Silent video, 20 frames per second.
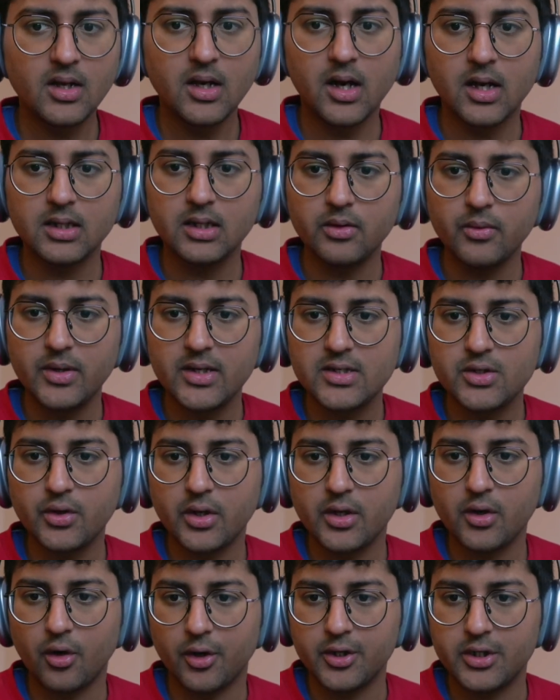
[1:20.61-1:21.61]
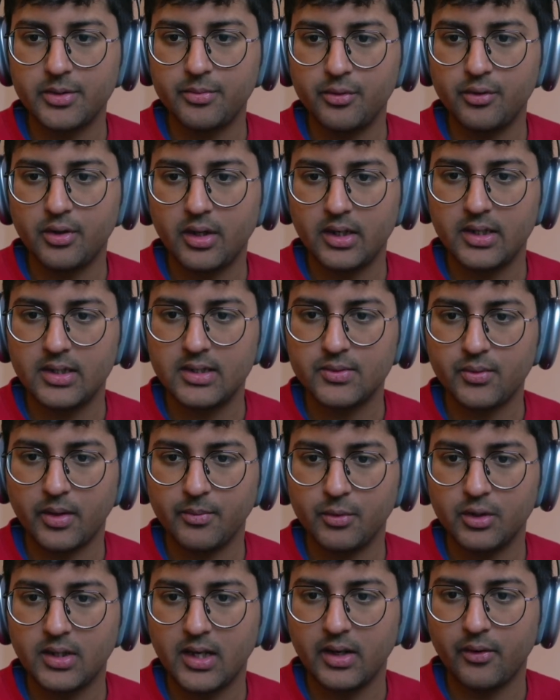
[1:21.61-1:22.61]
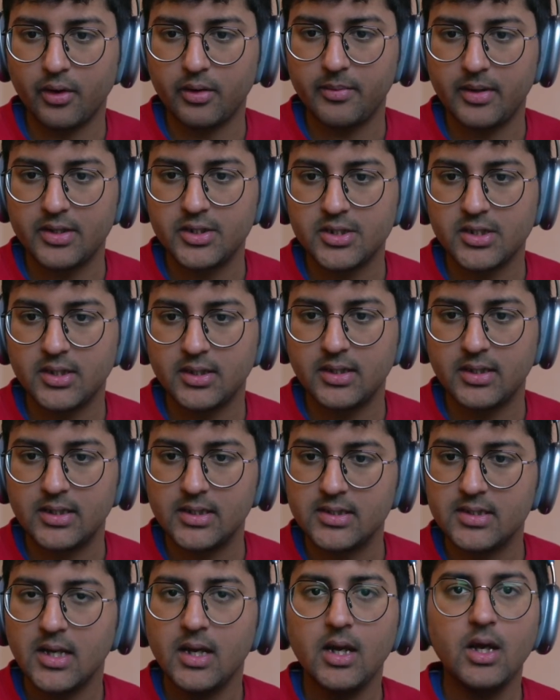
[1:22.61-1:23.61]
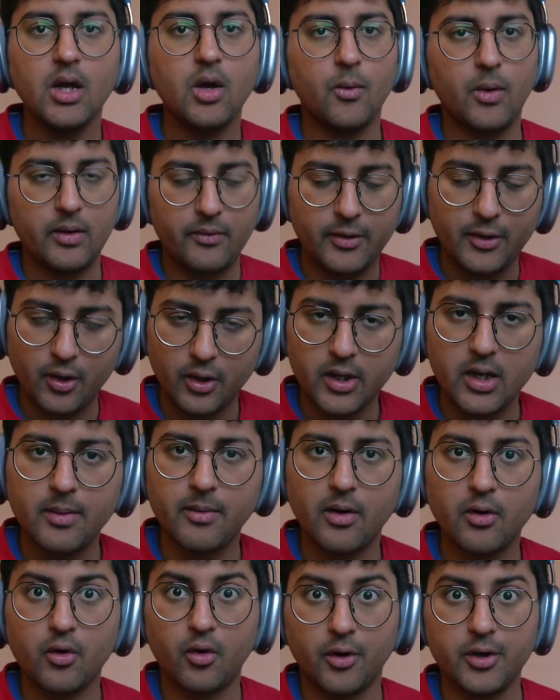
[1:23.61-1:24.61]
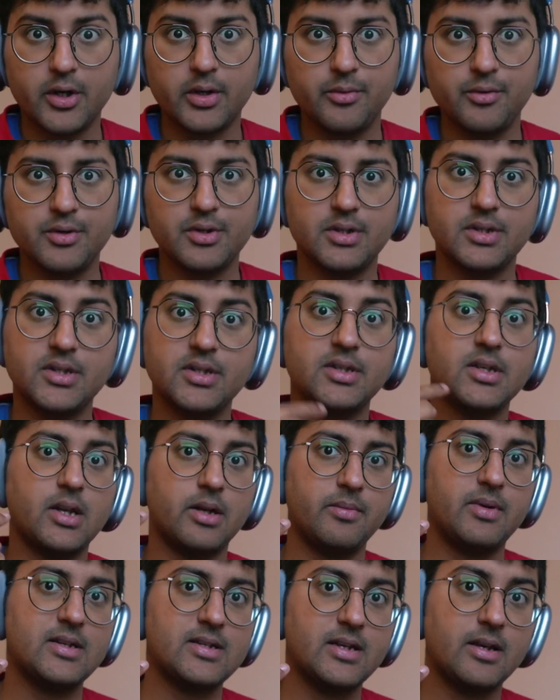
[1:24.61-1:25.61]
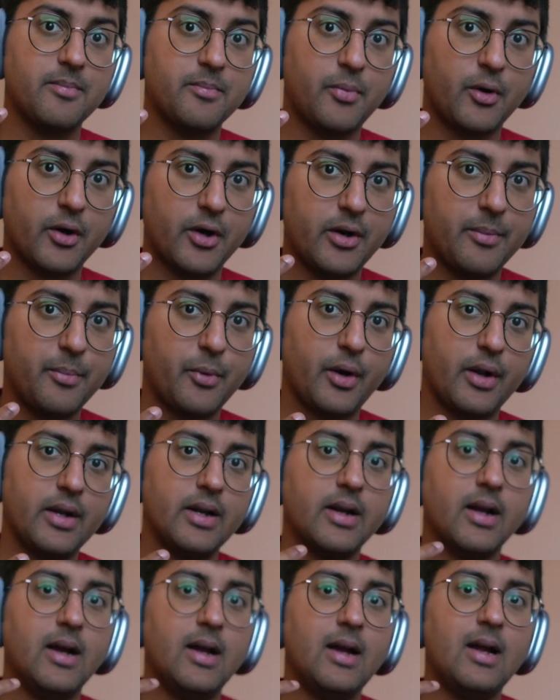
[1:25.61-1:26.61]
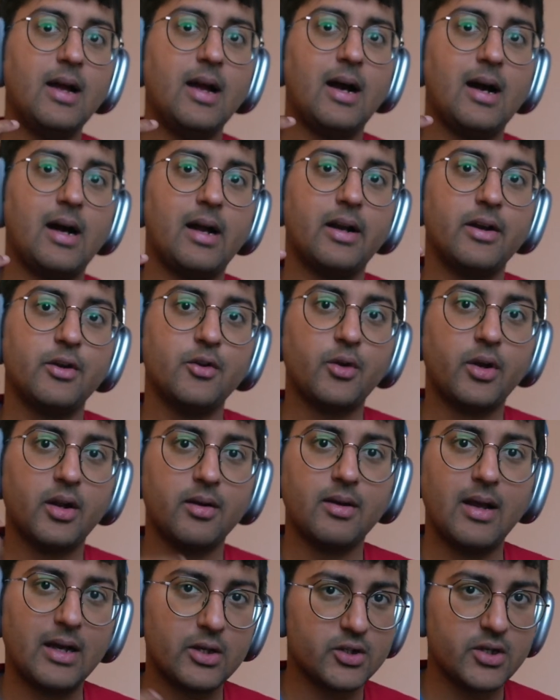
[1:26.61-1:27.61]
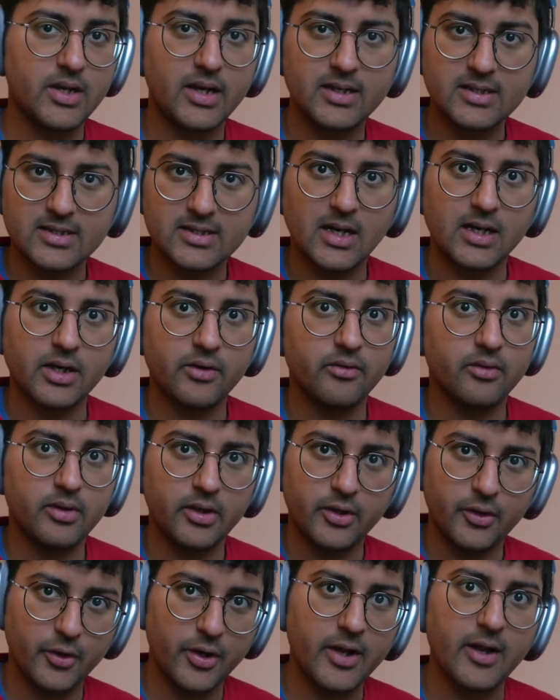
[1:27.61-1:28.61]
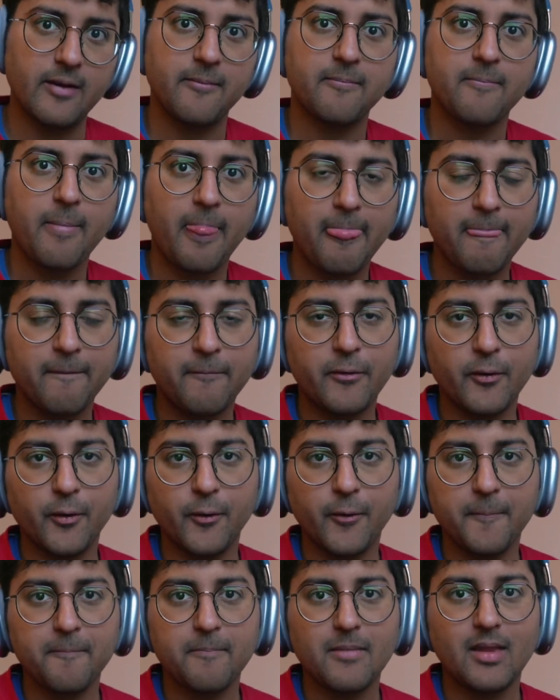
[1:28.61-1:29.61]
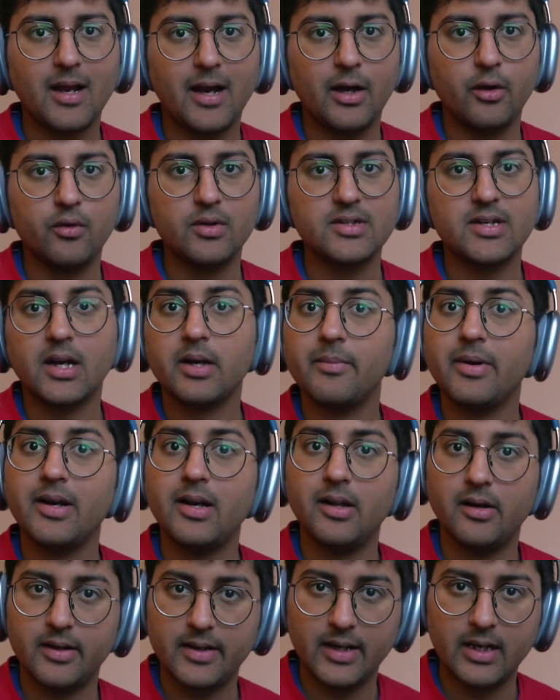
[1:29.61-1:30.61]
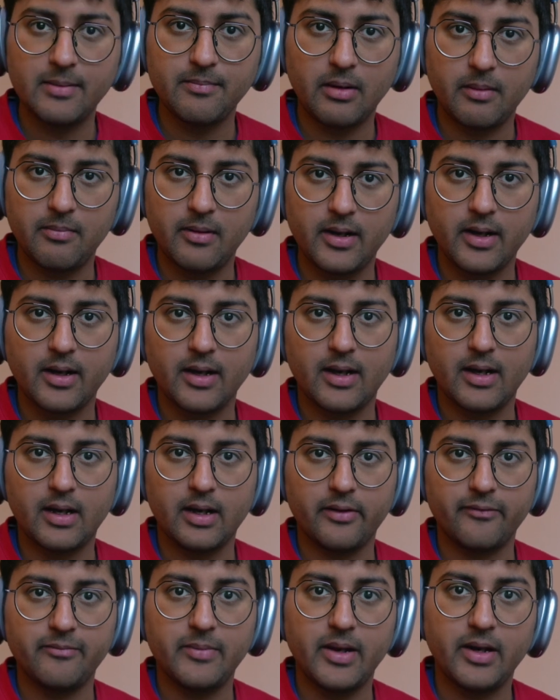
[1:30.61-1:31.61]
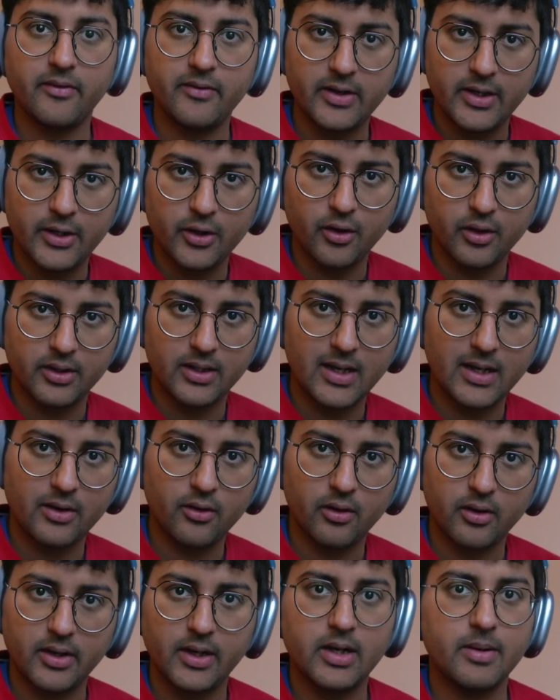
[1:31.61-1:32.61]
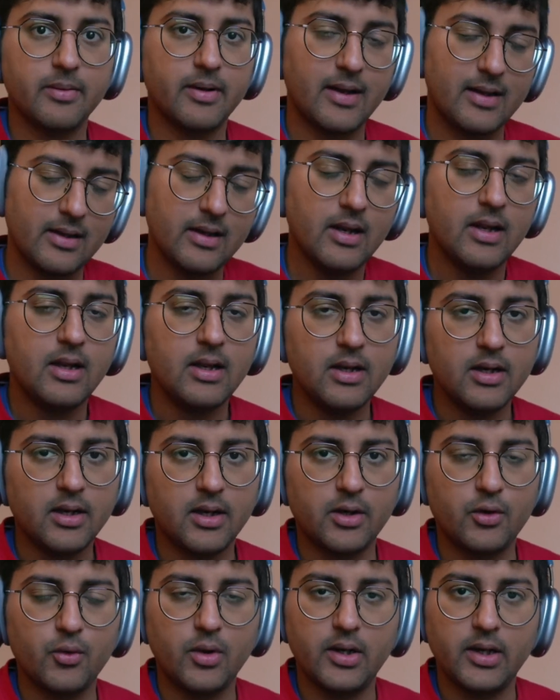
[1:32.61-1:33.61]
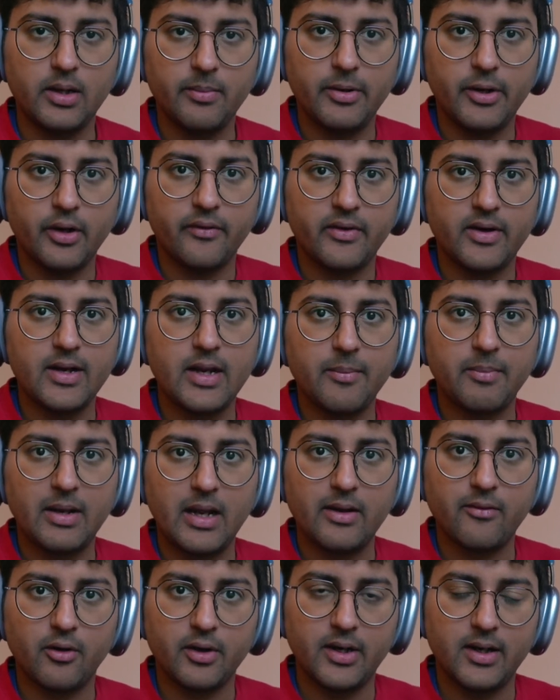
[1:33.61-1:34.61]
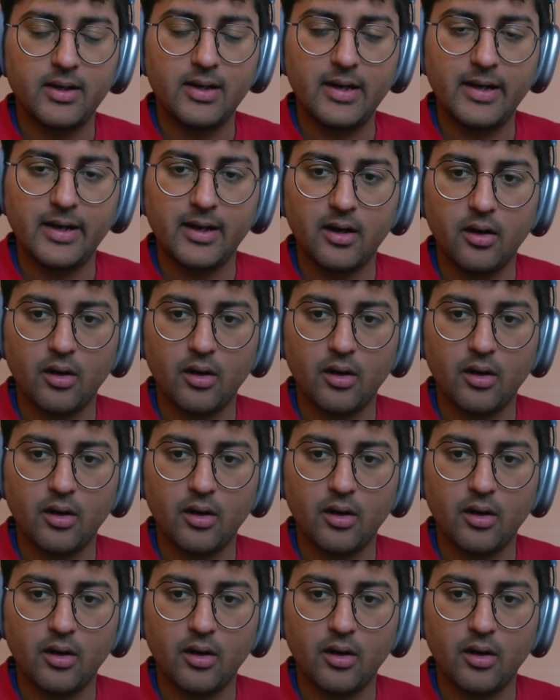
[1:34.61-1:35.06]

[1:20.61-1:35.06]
other ways you can contribute is one more thing i want to mention is while we're talking about contributions this is an amazing important point and you can actually get started with it today so I always recommend learning in public, and I've made a video on that already, but I'll do a little bit of a deep dive on it later